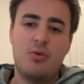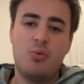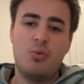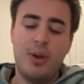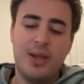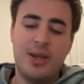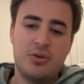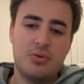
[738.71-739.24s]

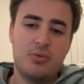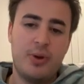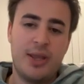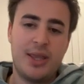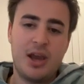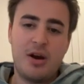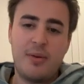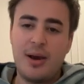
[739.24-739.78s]
We
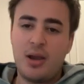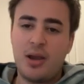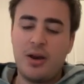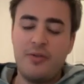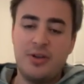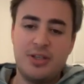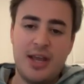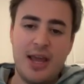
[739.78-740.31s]
care about kind
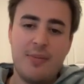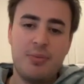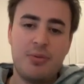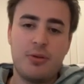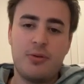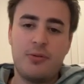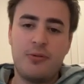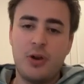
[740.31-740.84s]
of the depth
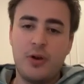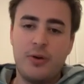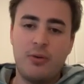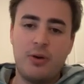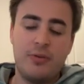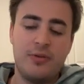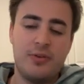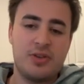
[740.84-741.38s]
of the following
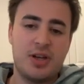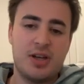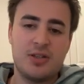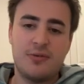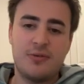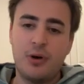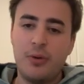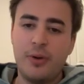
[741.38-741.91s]
rather than the size
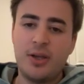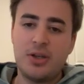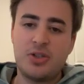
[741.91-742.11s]
of the following.